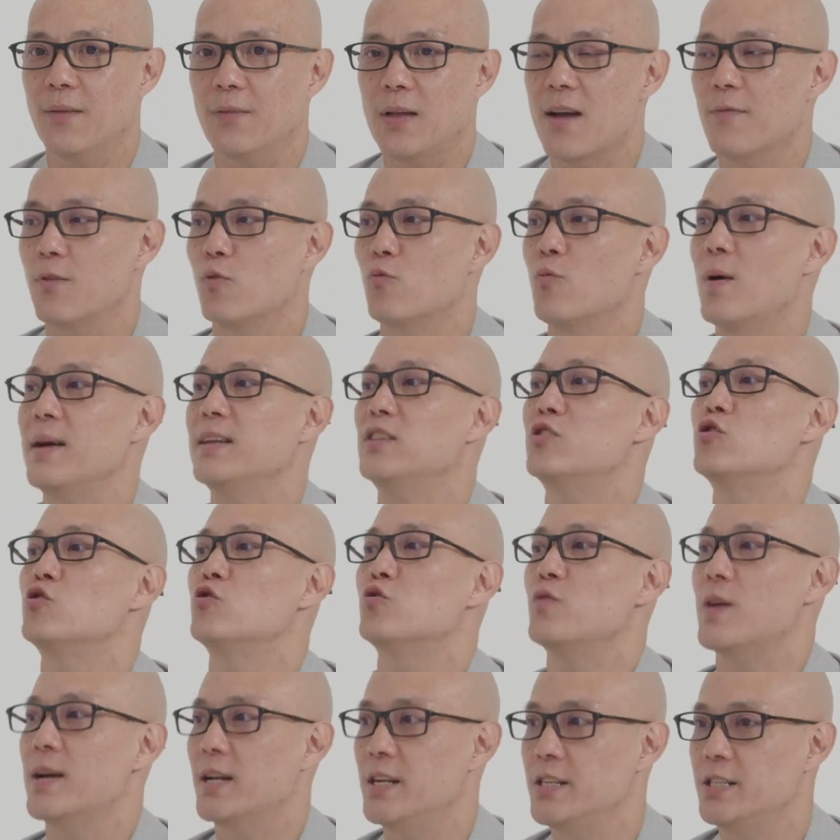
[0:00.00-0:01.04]
they have the right
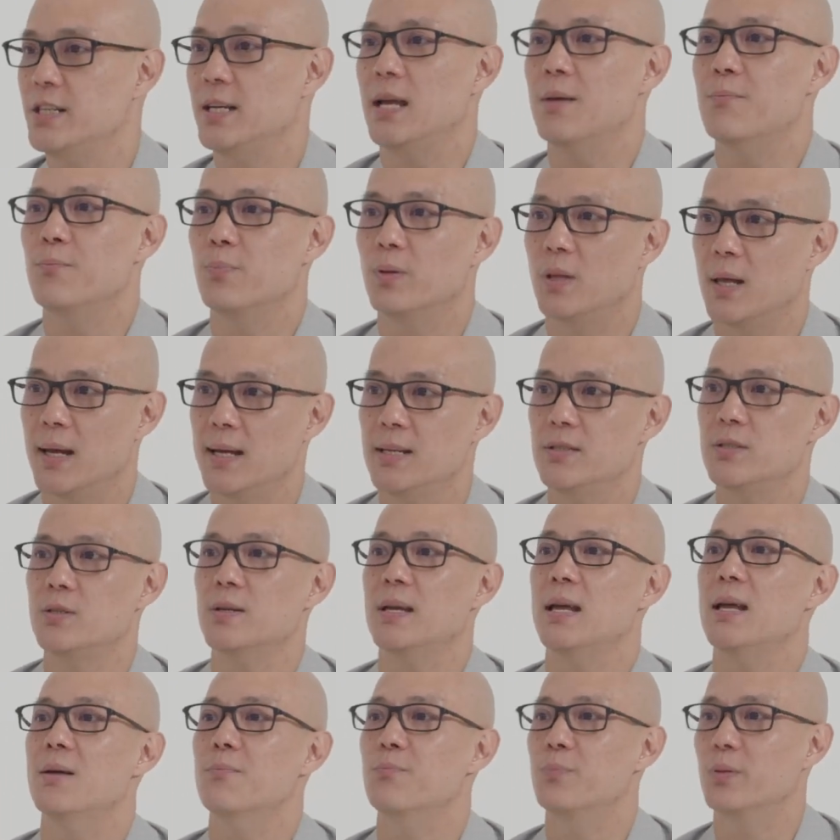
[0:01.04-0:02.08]
strategy in place to
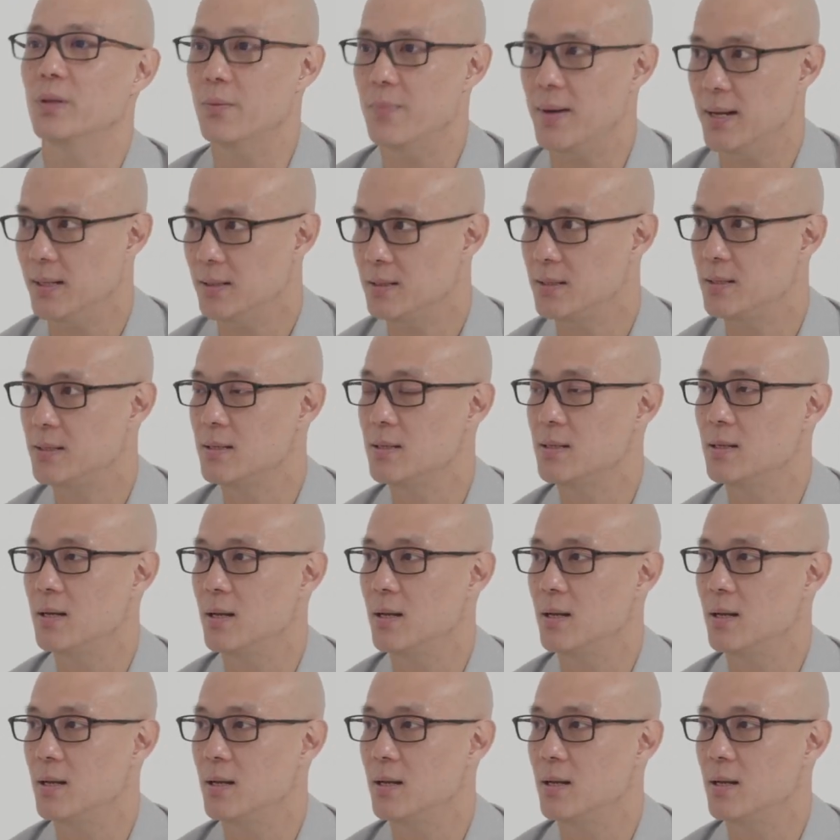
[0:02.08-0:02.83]
implement.